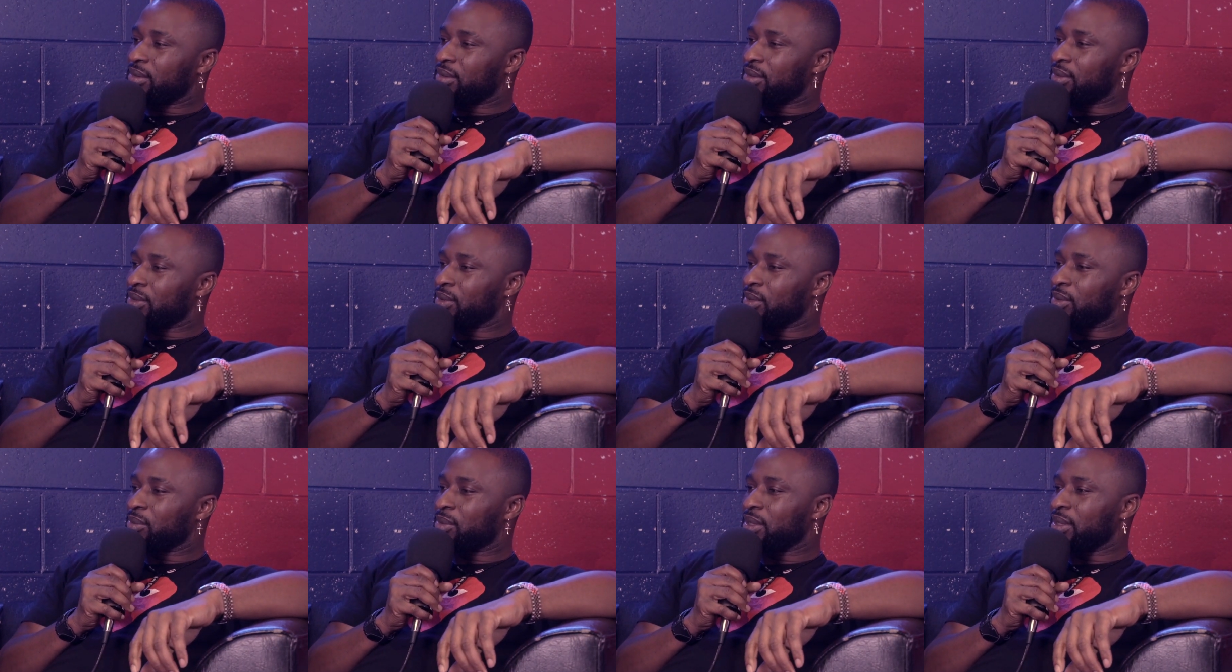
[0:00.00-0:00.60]
Do you know
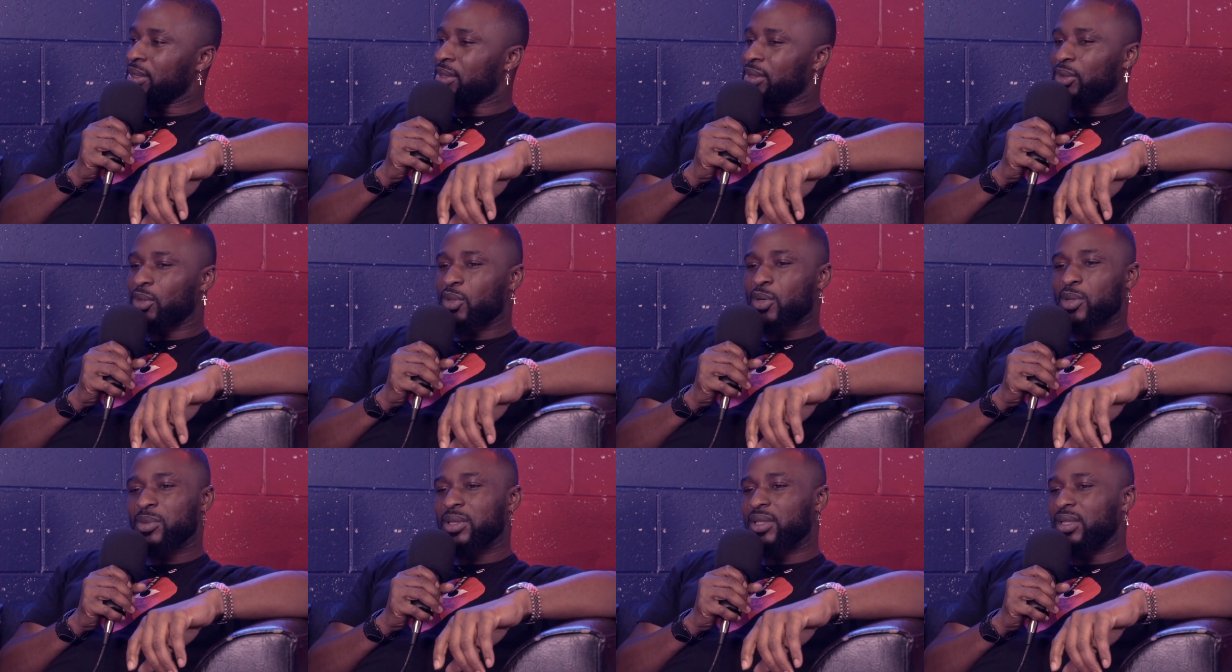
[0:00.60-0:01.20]
what I'm saying? So
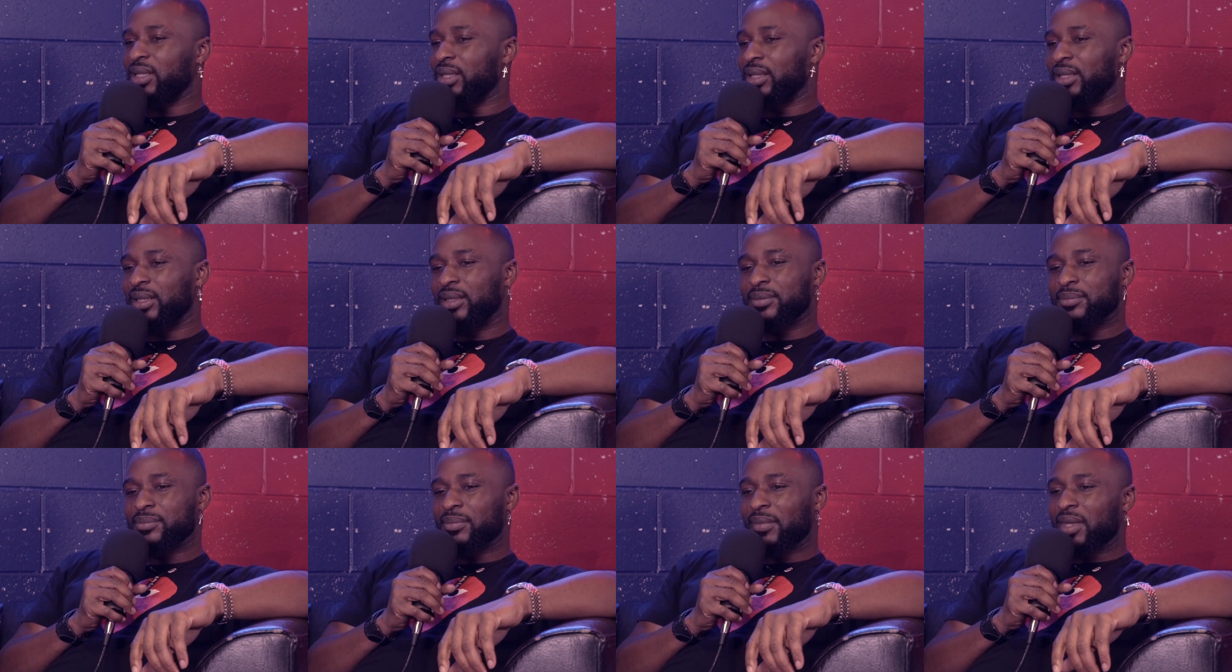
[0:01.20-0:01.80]
coming
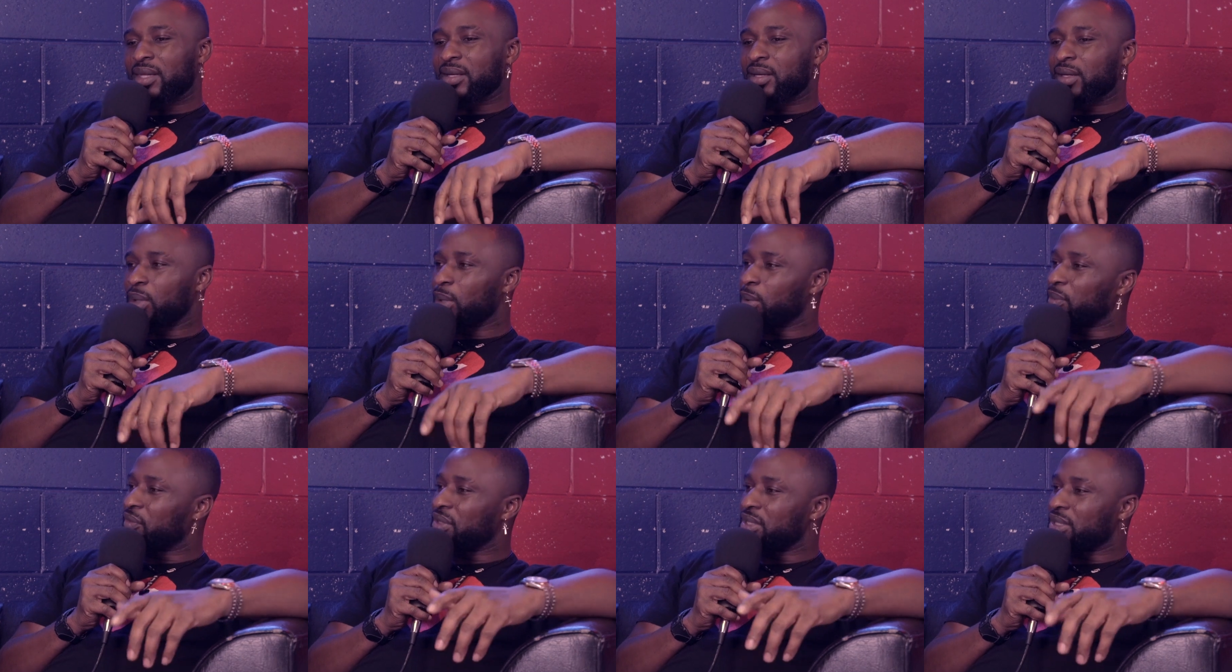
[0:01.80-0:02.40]
here,
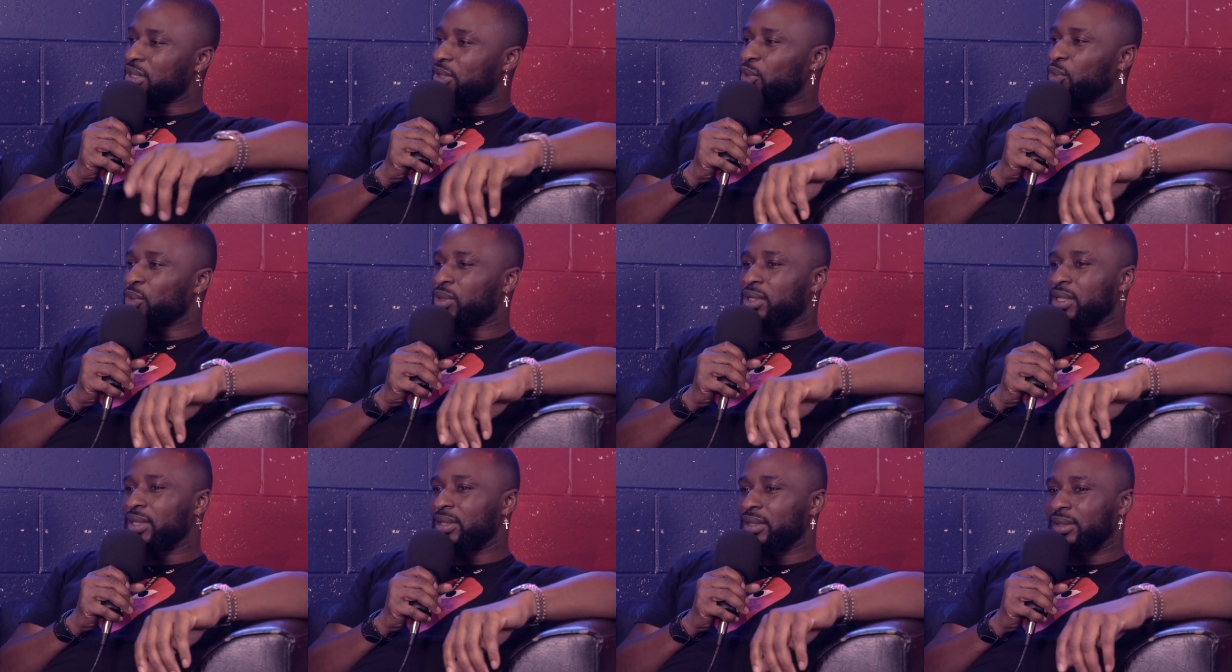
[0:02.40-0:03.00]
club finish at
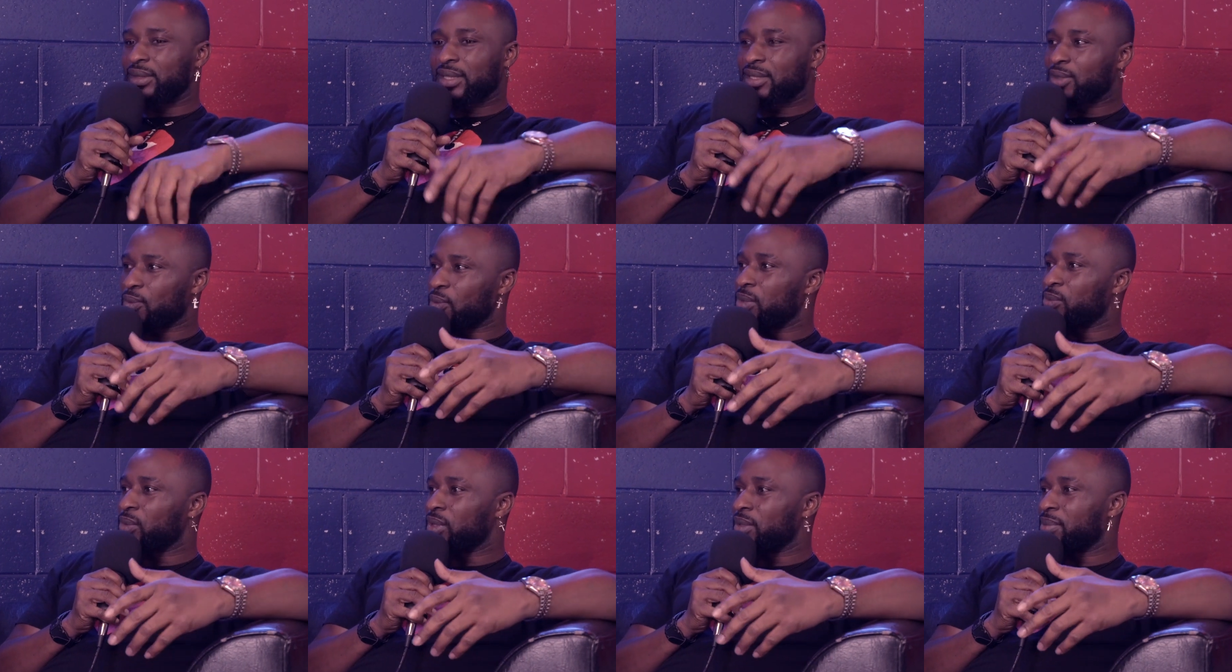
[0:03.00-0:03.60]
2:30, that's
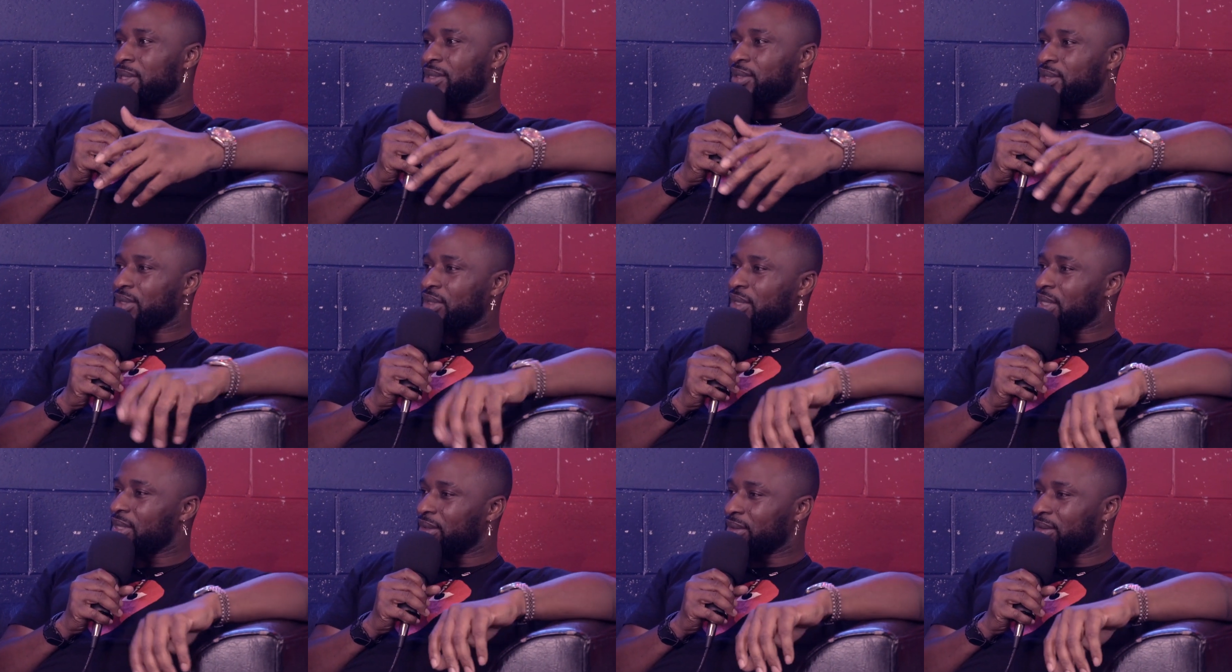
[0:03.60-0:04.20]
when we're about to
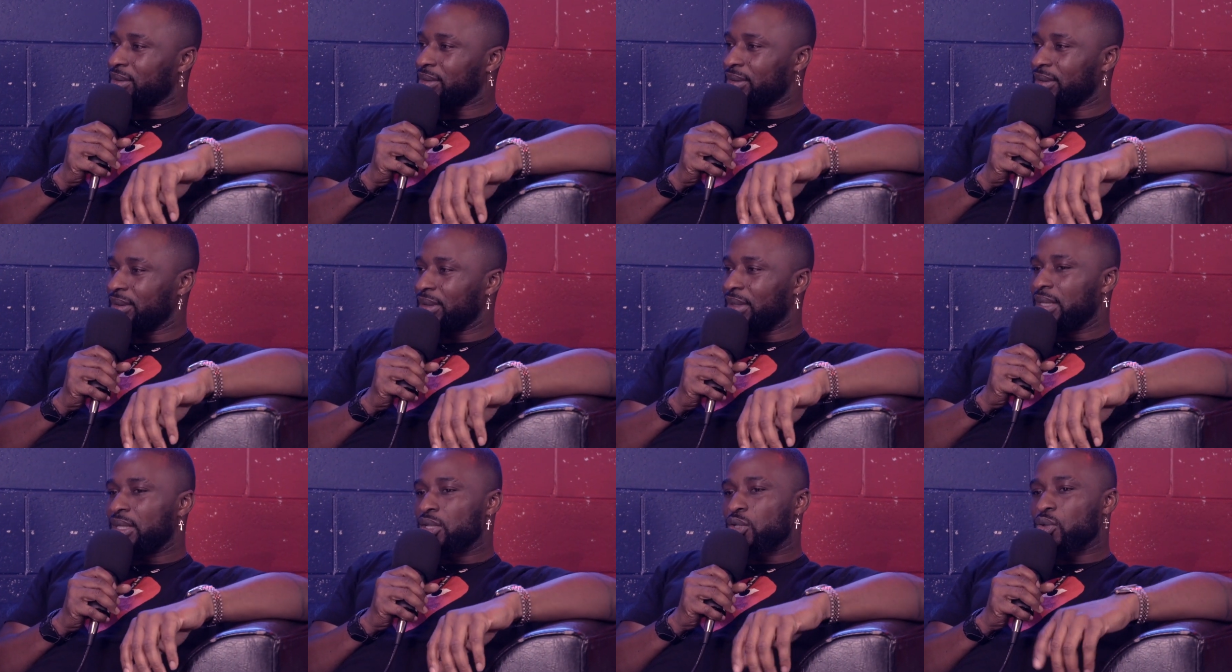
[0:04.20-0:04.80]
start.
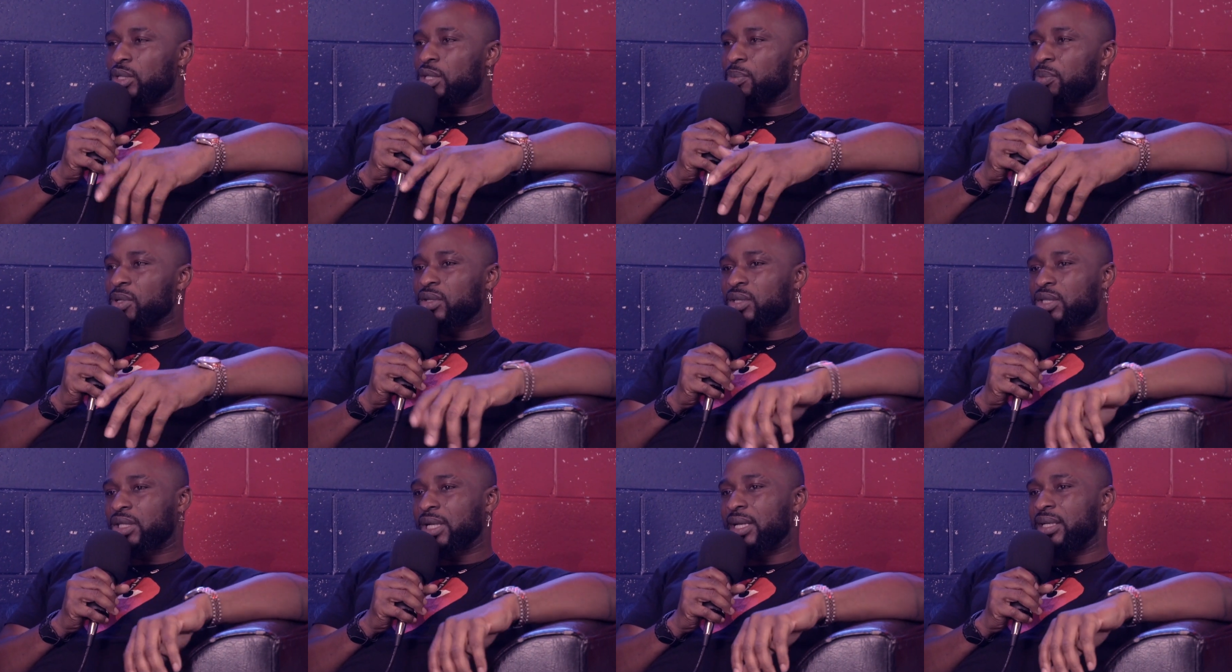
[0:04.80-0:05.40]
So it's a bit of
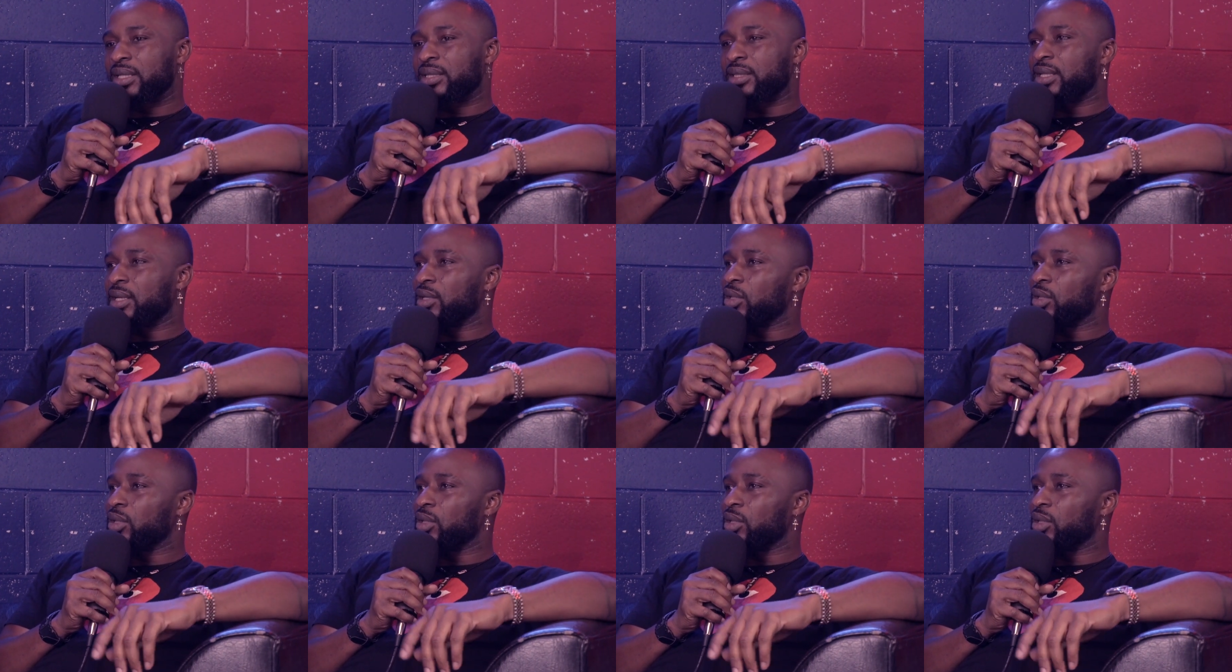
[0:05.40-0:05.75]
a challenge there,